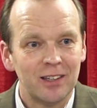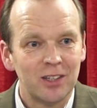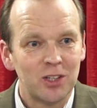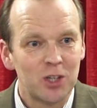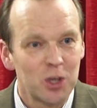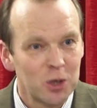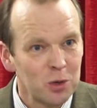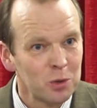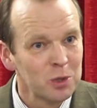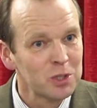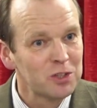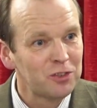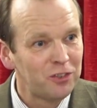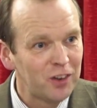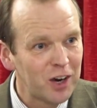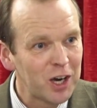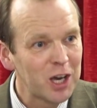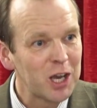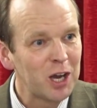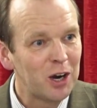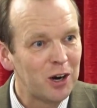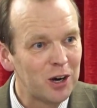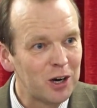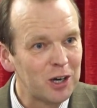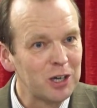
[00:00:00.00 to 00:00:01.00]
Do you know it's
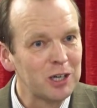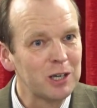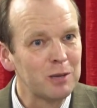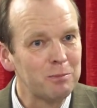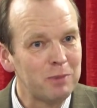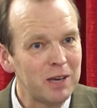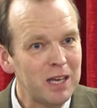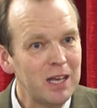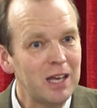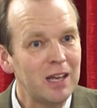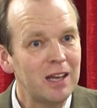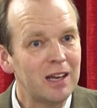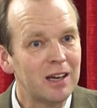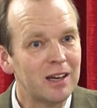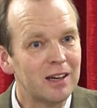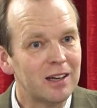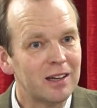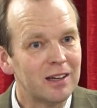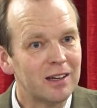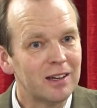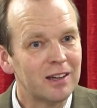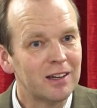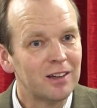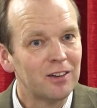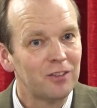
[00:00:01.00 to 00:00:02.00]
very hard to be
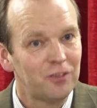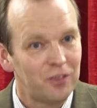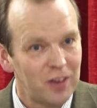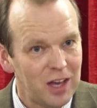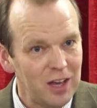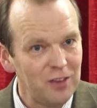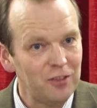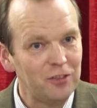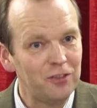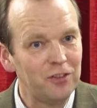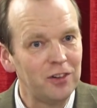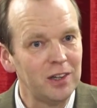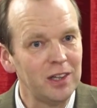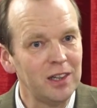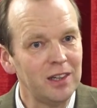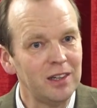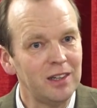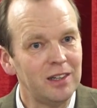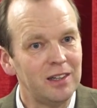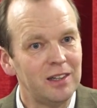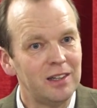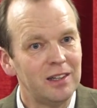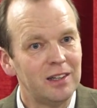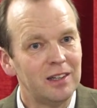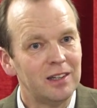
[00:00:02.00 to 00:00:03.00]

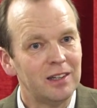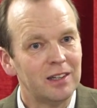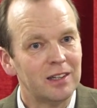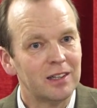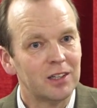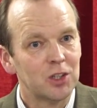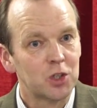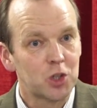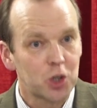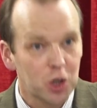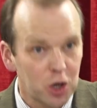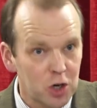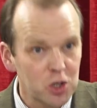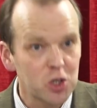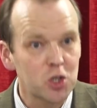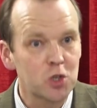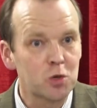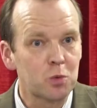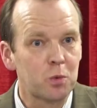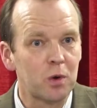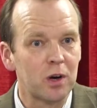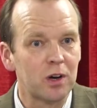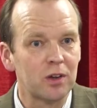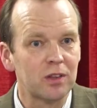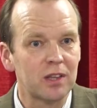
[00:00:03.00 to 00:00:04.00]
faithful,
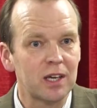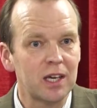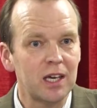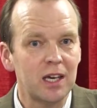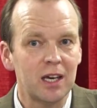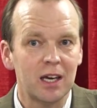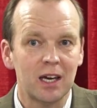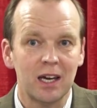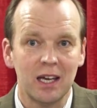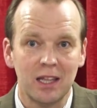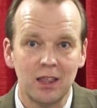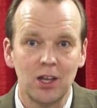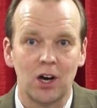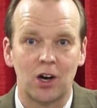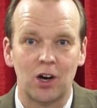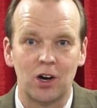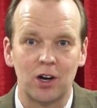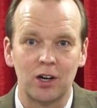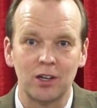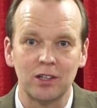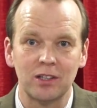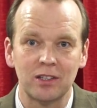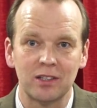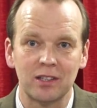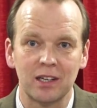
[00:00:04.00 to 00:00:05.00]
trustworthy in the
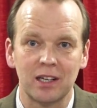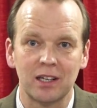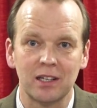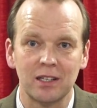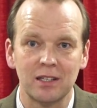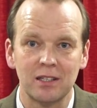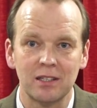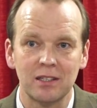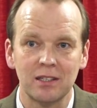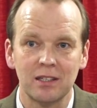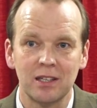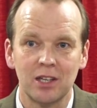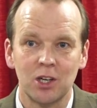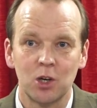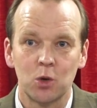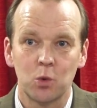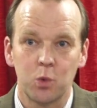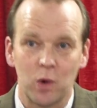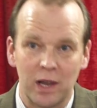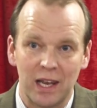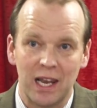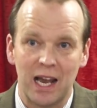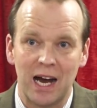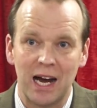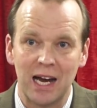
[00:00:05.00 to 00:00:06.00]
hard things,
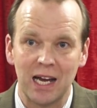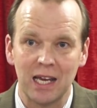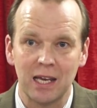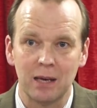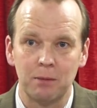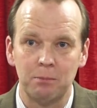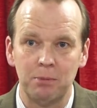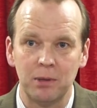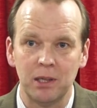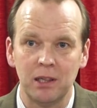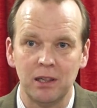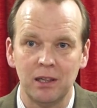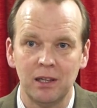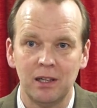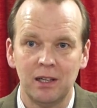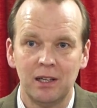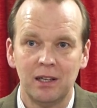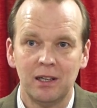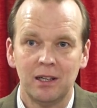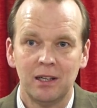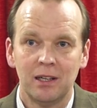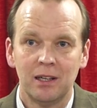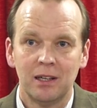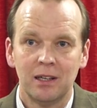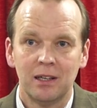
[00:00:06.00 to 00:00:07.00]
reliable,
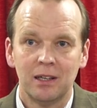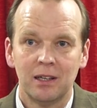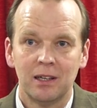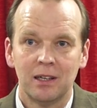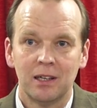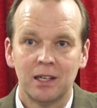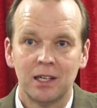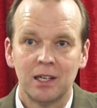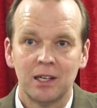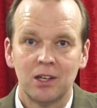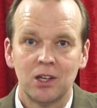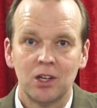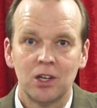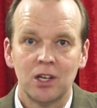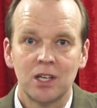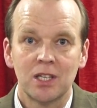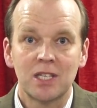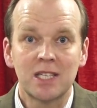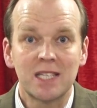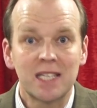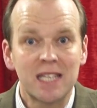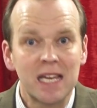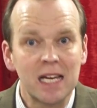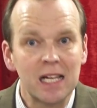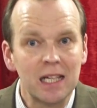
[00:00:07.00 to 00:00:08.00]

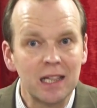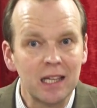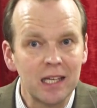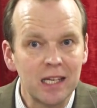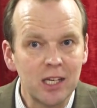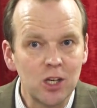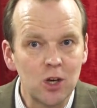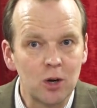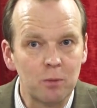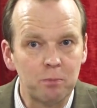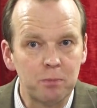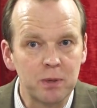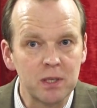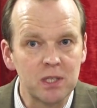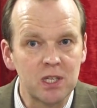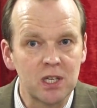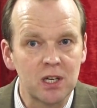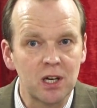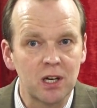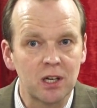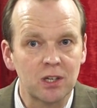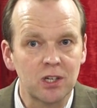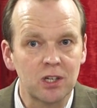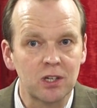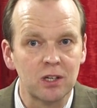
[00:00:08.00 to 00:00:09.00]
still in your
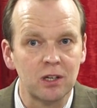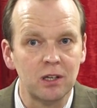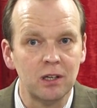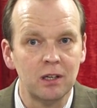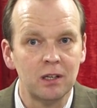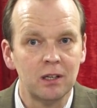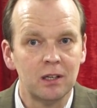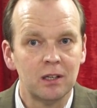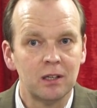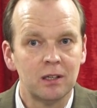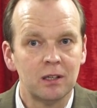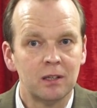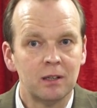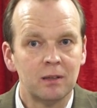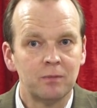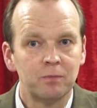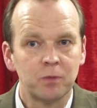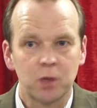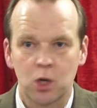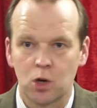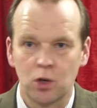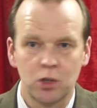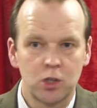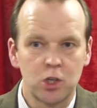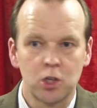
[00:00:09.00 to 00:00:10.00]
possession?
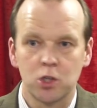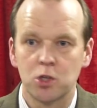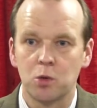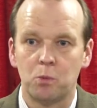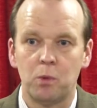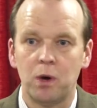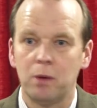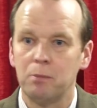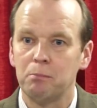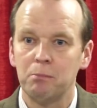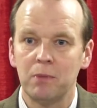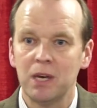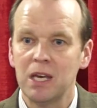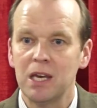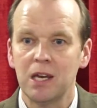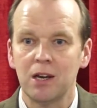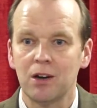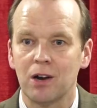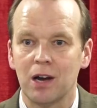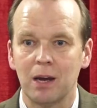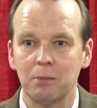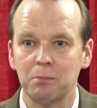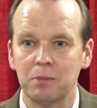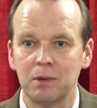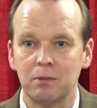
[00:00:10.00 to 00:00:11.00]
God doesn't want me
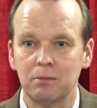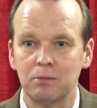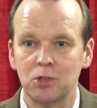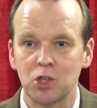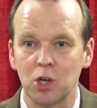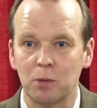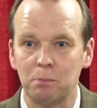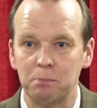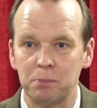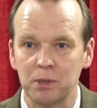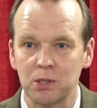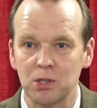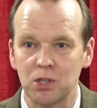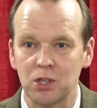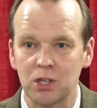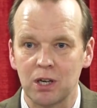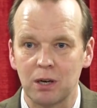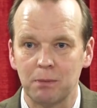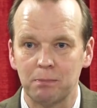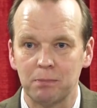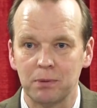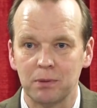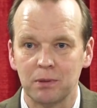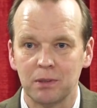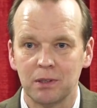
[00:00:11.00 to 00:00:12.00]
here, I'm jumping
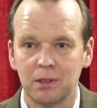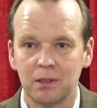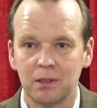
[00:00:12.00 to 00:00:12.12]
ship,